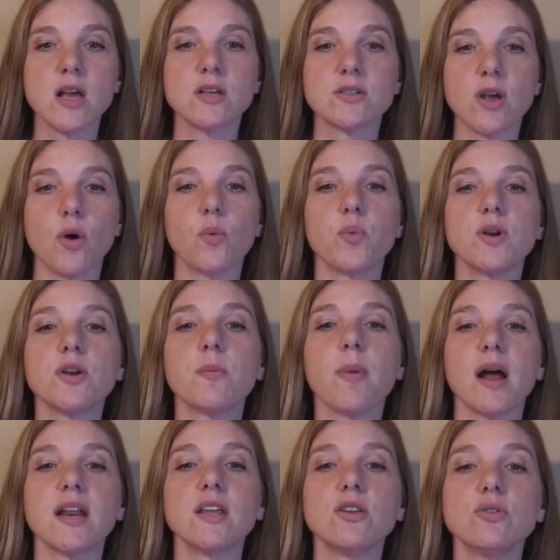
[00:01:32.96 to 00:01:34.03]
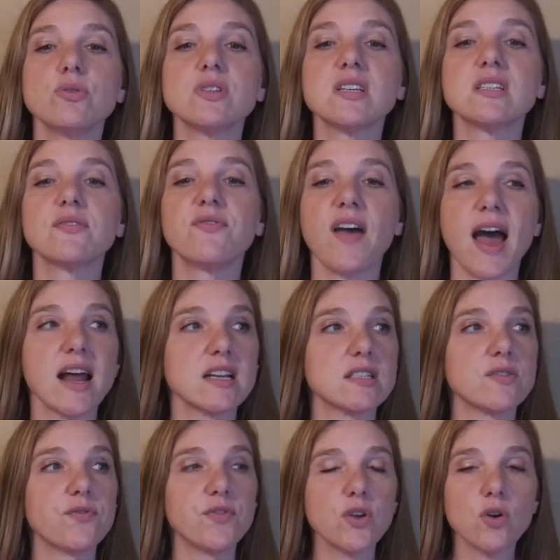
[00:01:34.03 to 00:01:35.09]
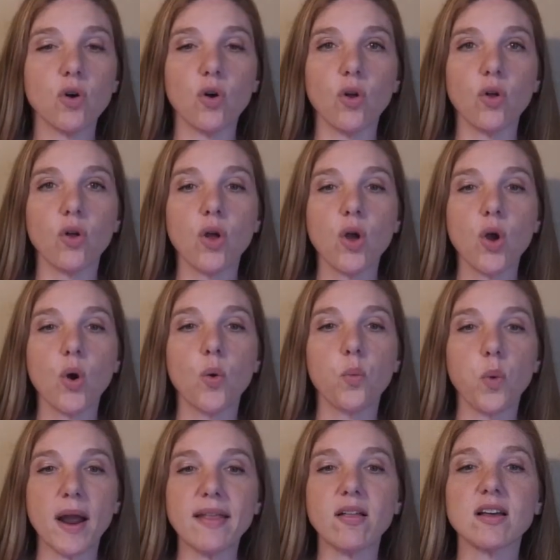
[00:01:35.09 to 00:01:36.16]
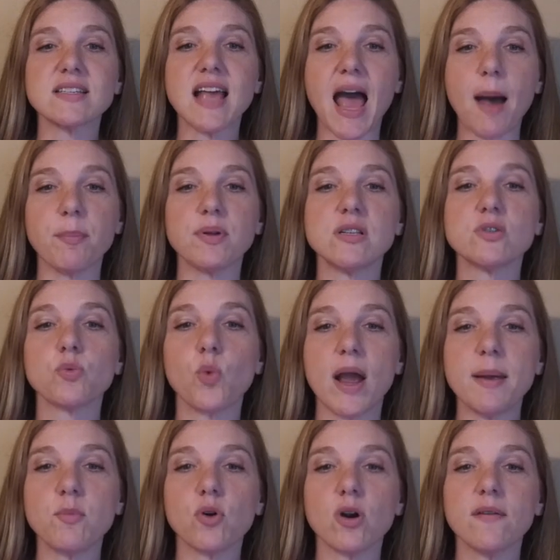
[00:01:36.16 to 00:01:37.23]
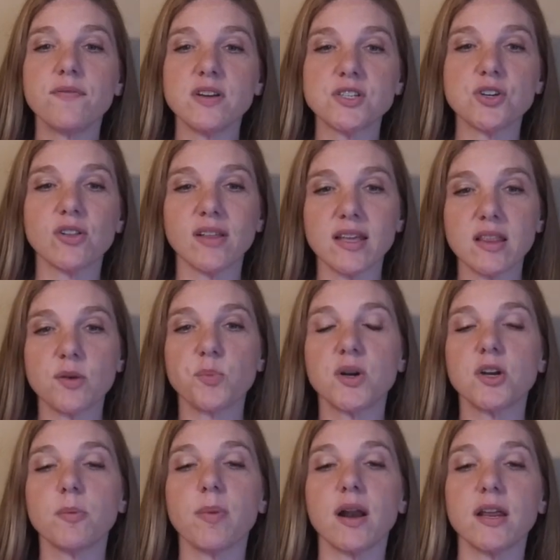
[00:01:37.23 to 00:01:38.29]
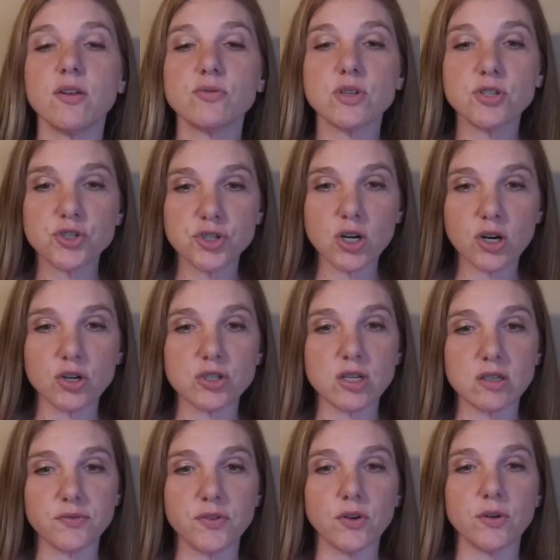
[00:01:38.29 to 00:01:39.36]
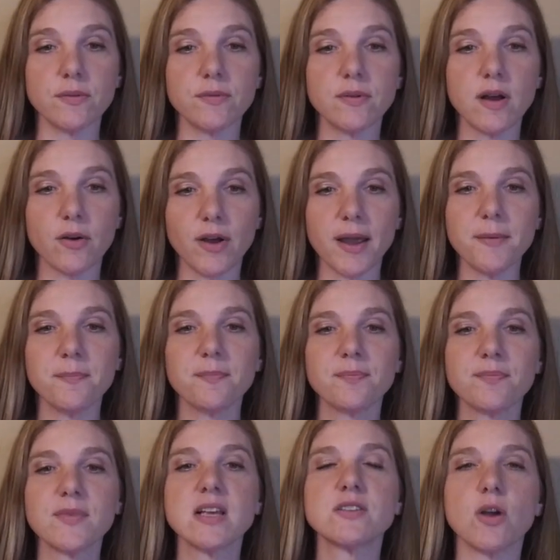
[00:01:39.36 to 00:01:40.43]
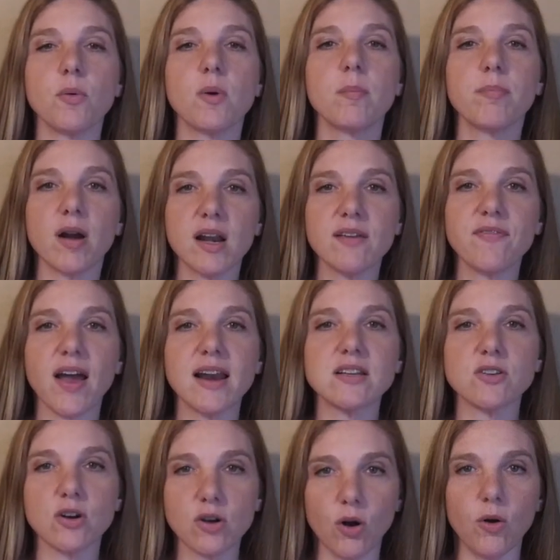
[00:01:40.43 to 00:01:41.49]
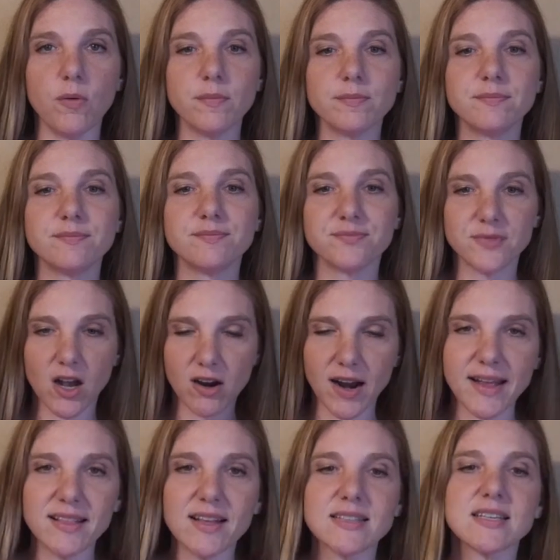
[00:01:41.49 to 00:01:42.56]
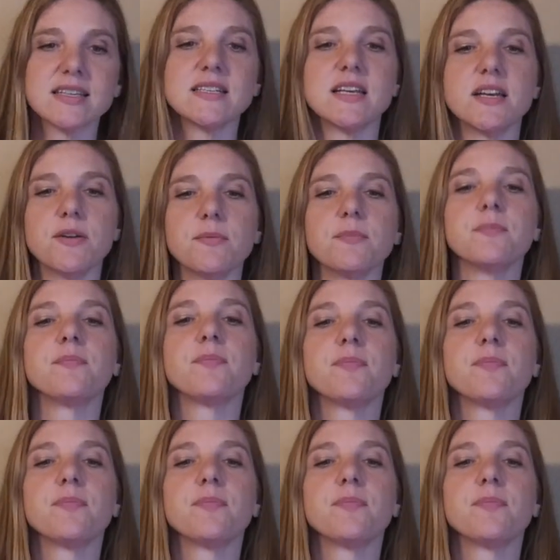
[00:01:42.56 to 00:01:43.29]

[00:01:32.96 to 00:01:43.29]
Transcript: So when your body uses fat as fuel, weight loss happens way more efficiently than when your body uses sugars as fuel, okay? So burning fat is our goal. All right, let's continue.